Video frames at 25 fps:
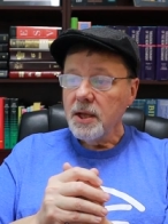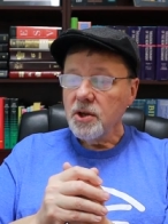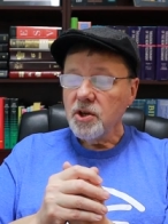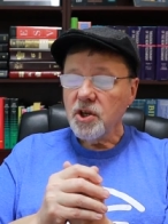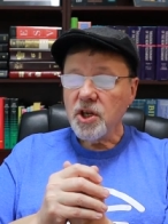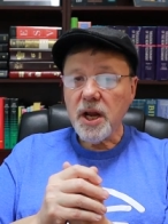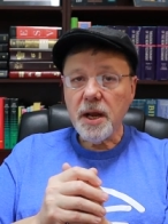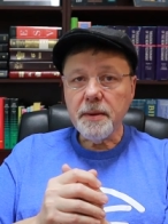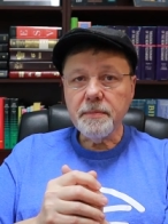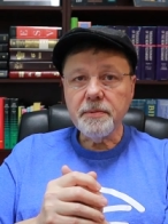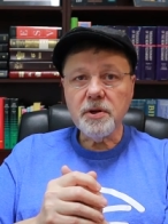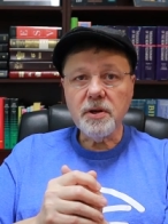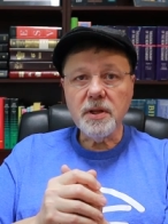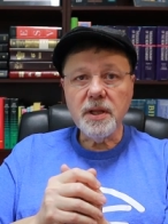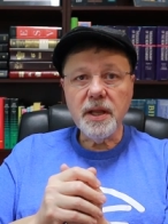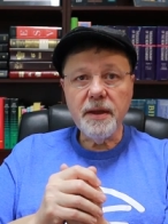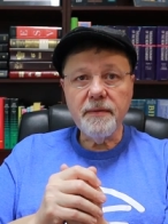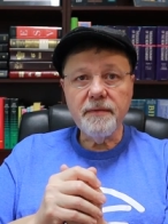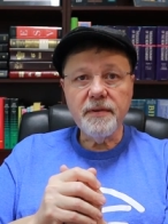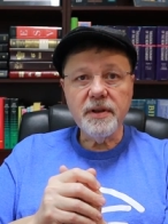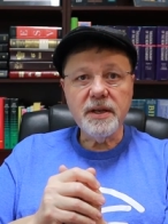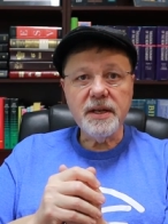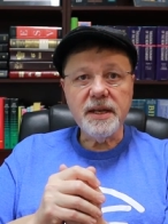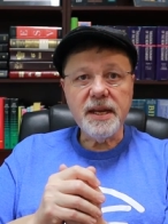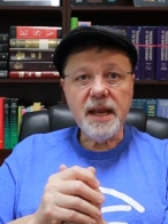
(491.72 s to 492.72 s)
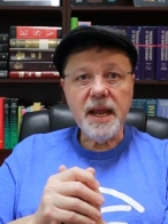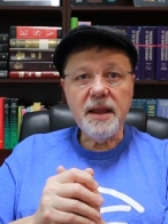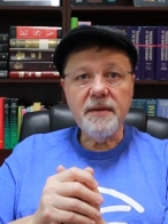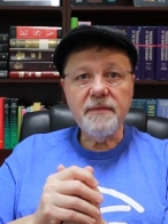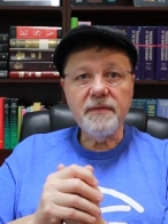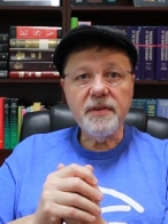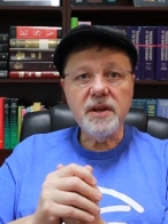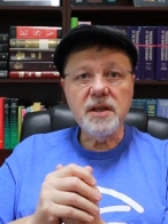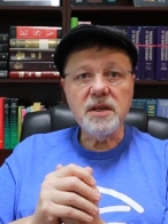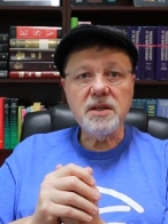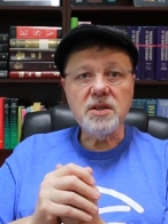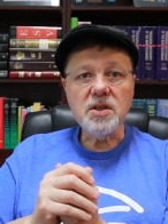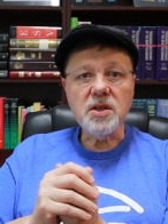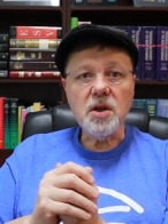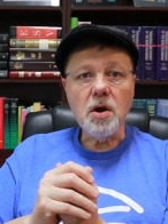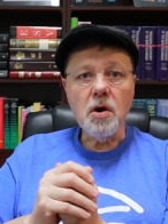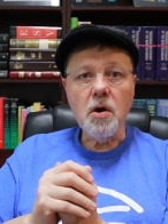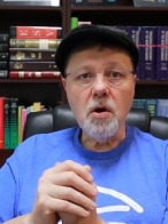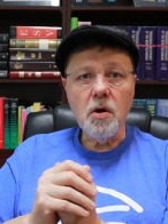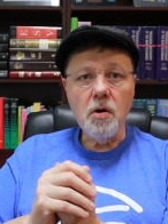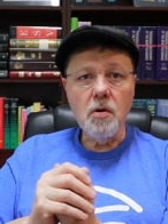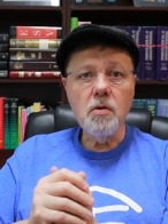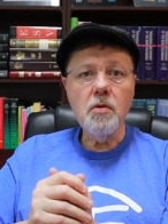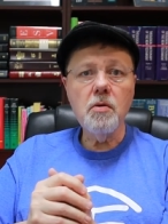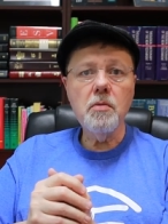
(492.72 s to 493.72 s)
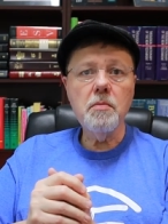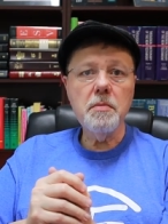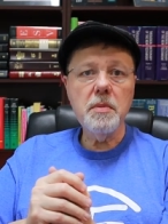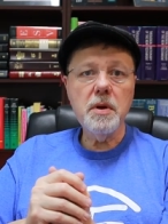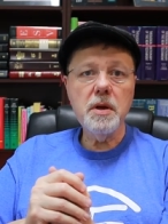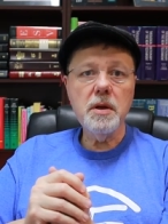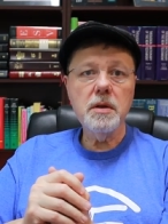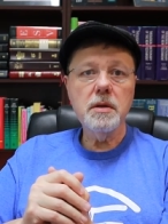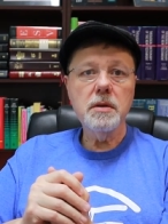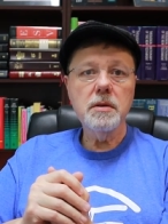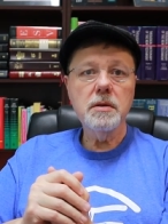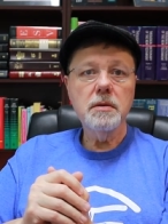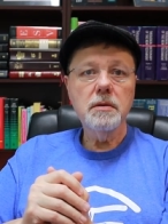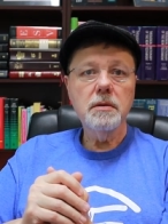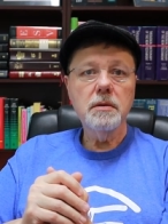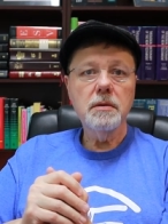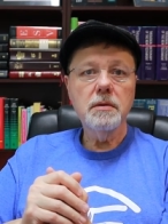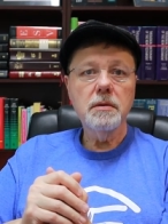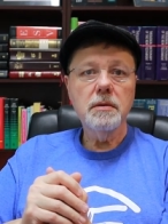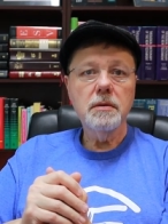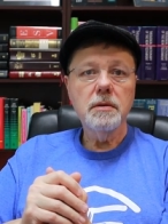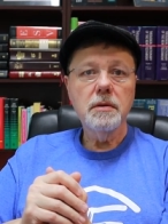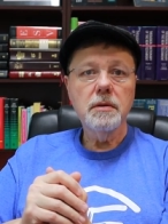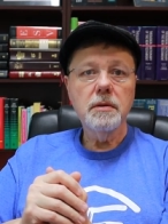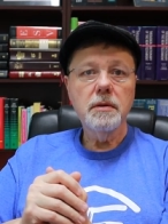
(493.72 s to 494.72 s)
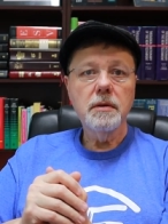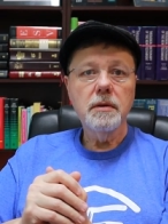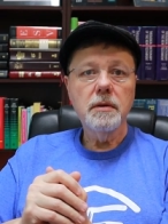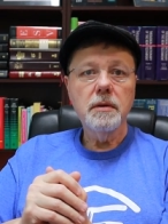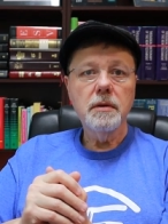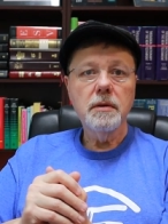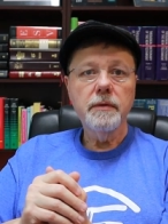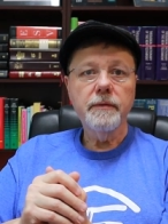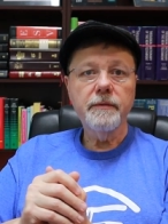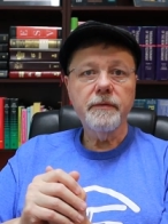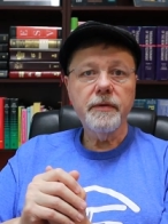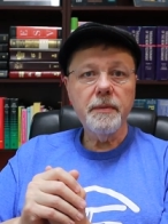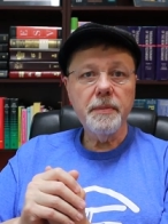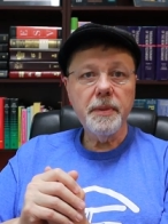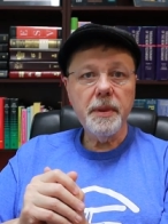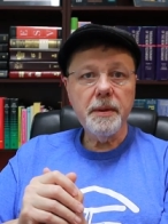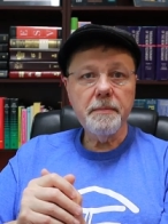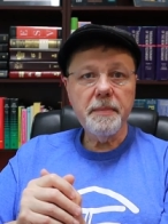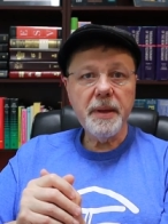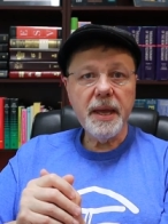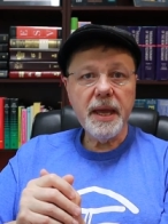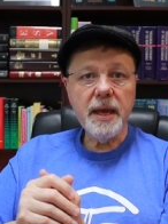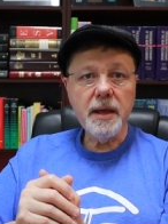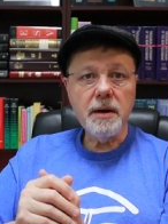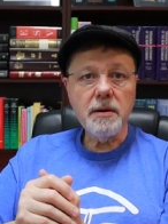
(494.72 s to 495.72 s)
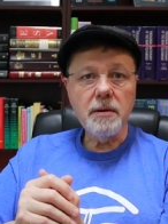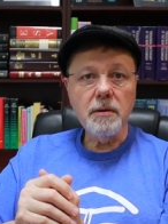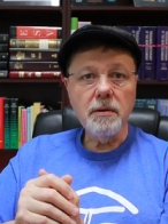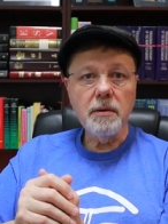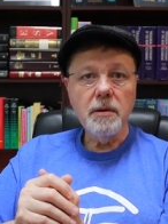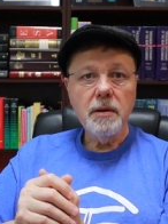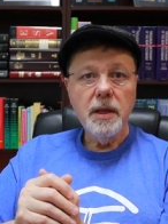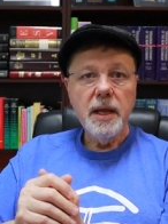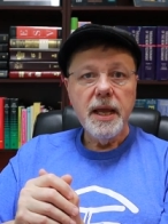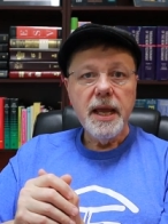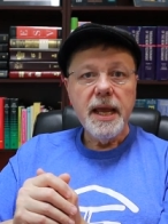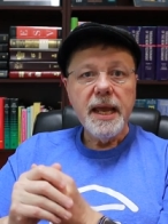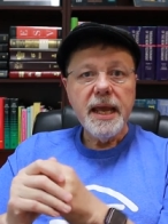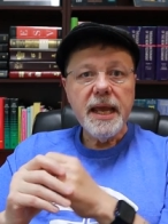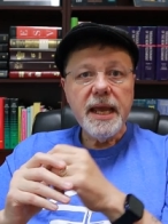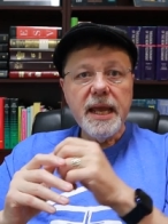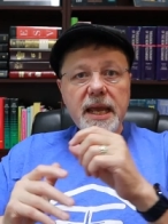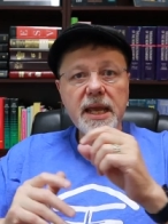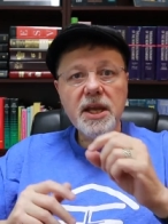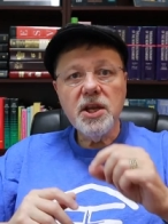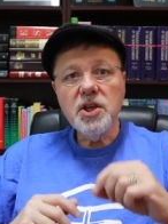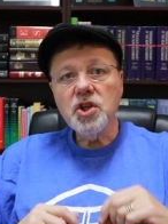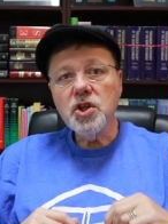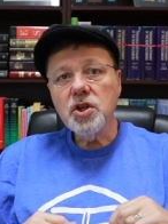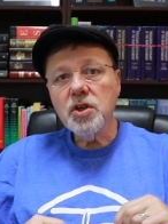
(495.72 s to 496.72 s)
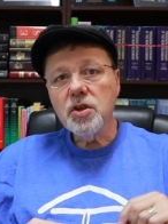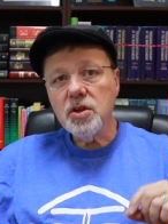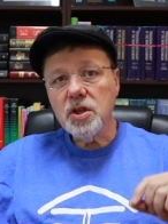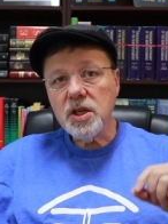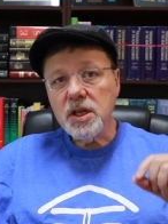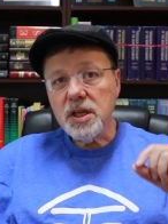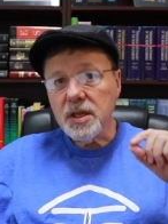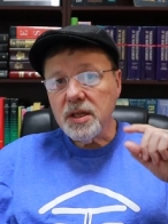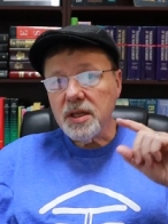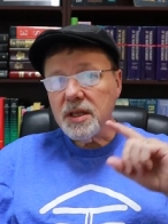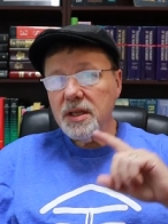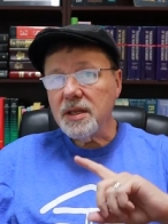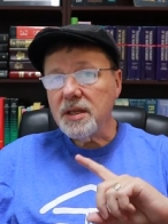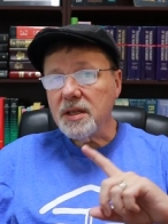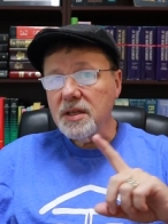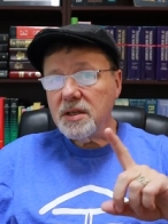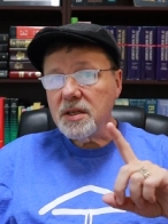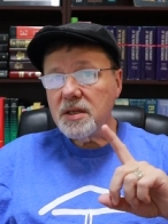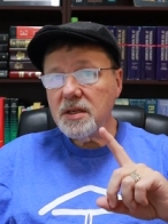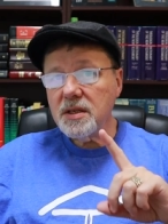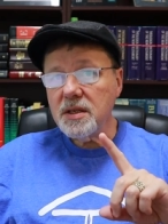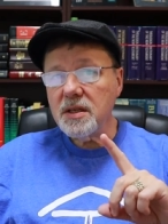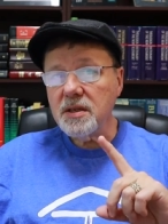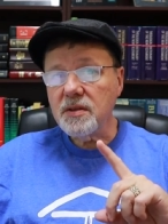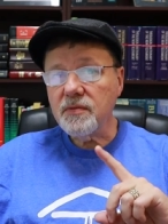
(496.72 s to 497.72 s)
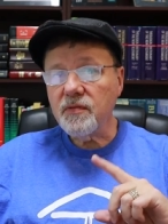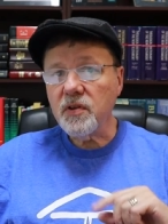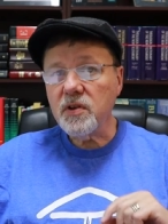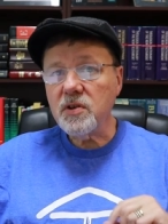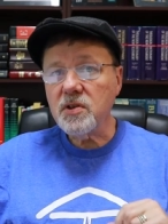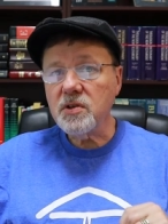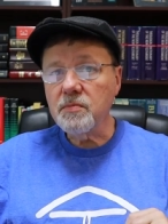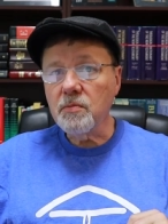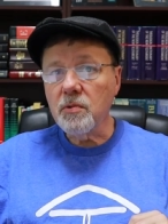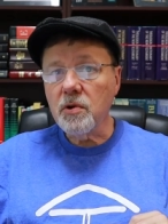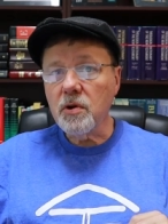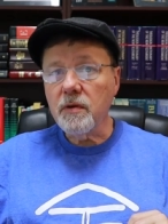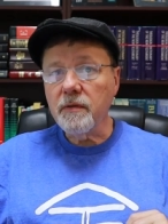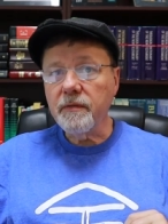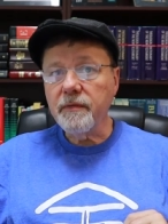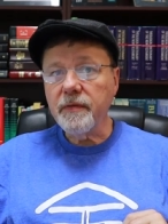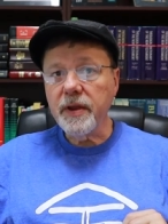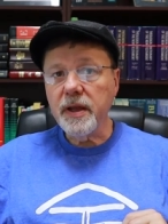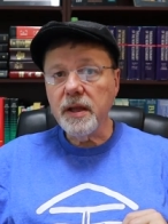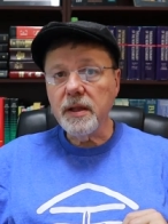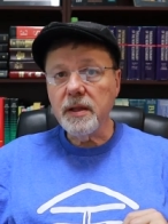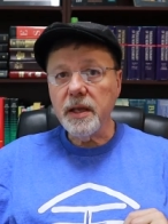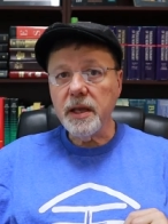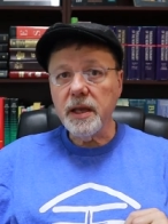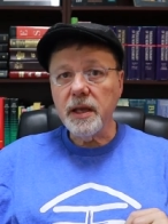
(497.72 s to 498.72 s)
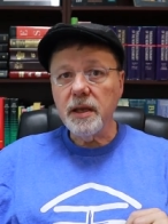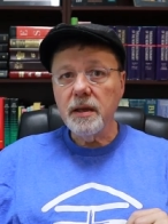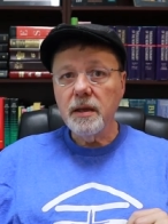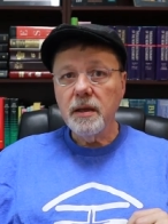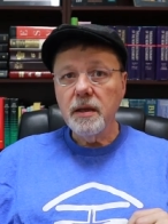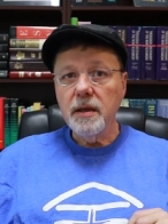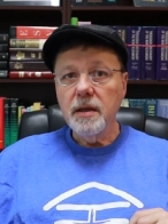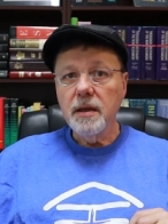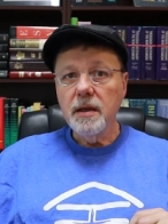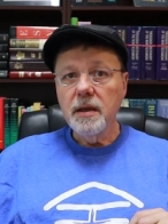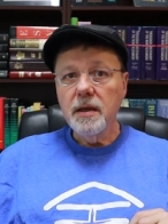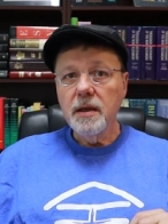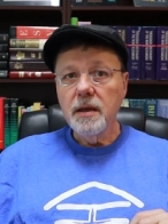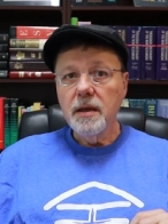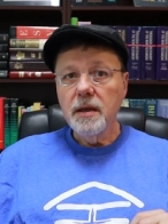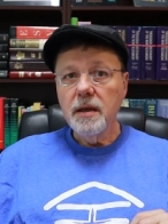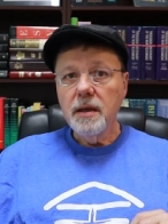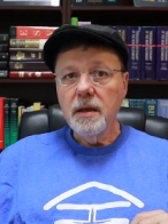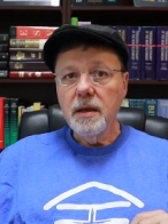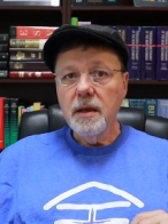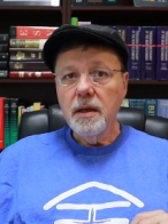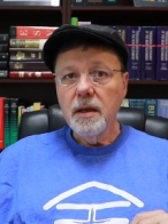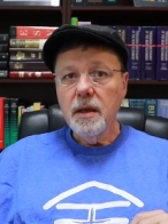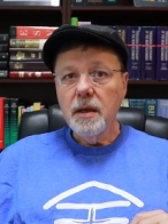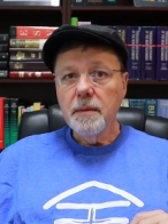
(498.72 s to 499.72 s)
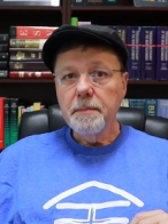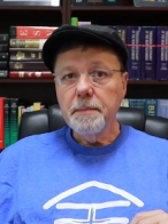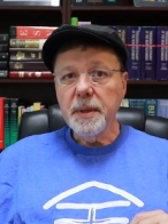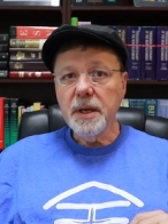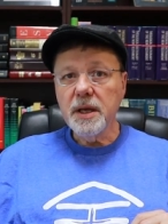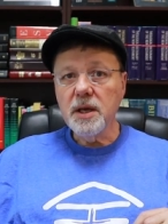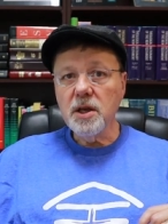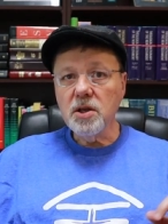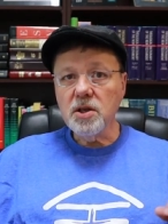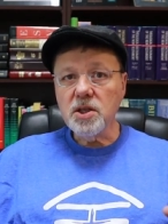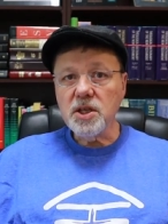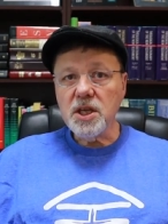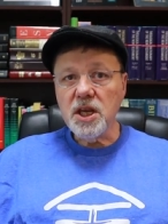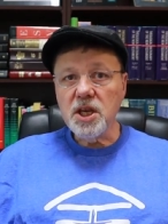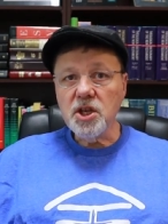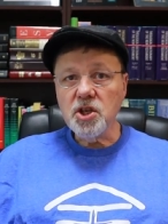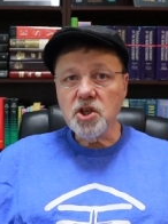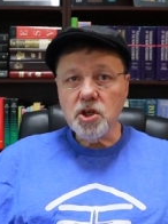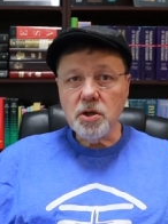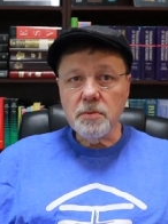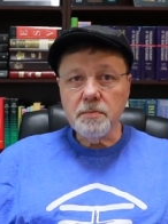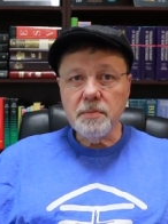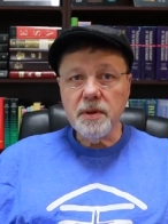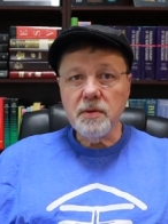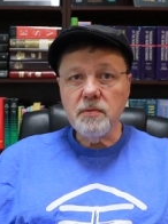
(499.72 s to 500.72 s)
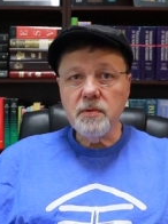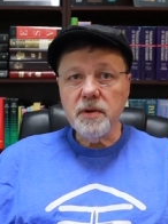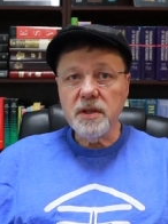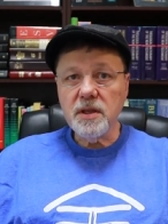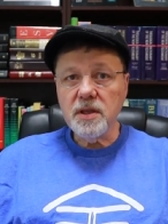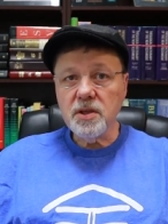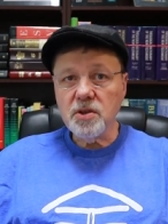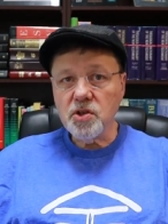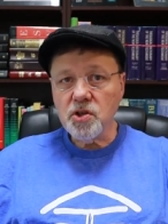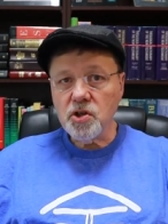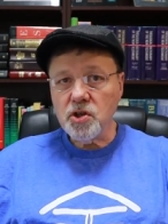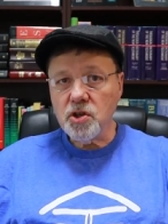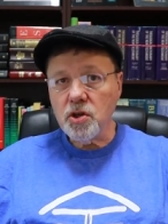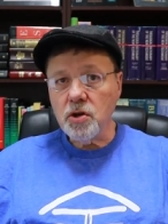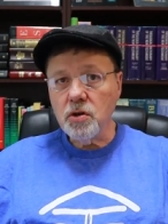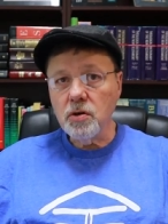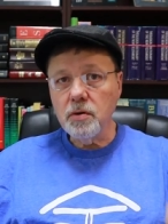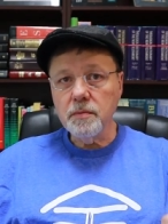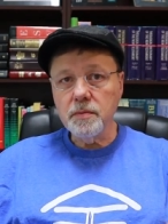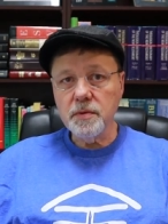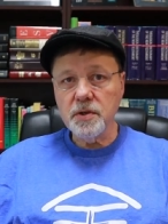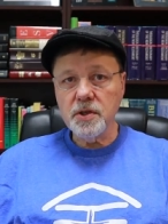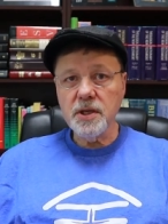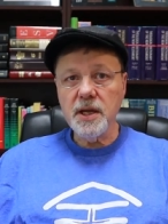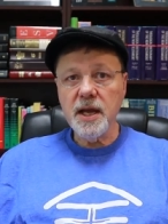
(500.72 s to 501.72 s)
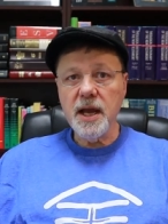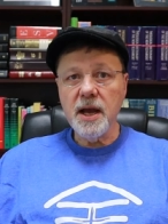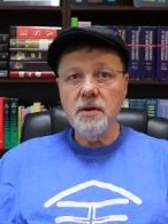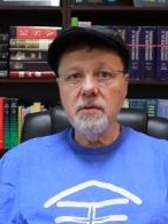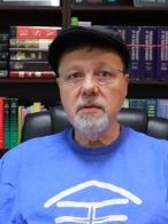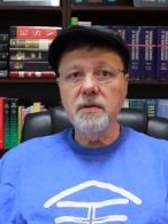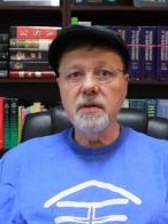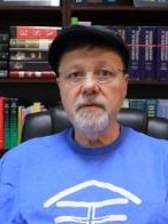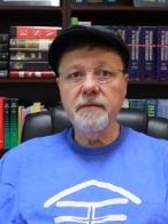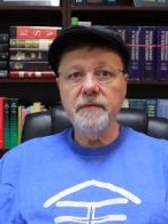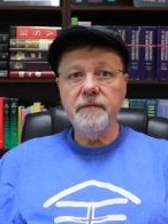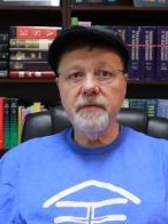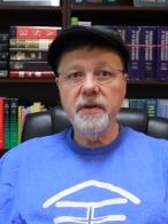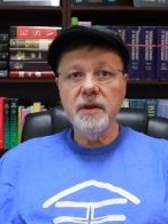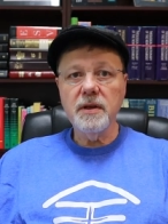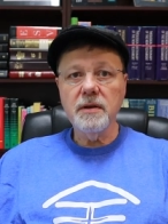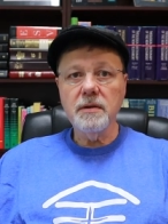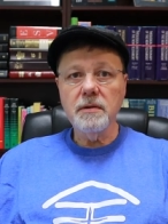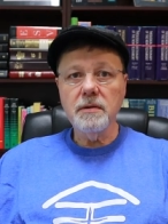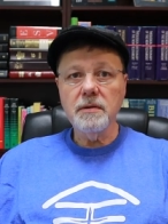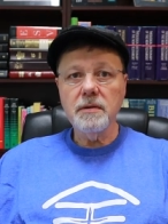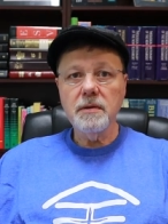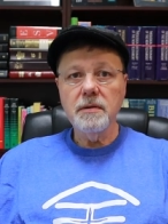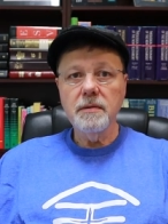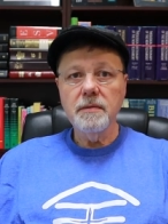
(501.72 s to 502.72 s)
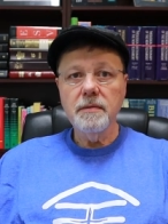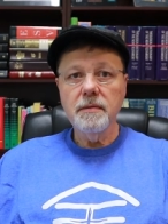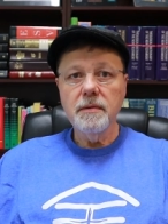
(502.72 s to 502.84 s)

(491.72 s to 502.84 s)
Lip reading: Chapter 11, David is home from the battle. This is his first moral failing, because he should be with his troops out in the field.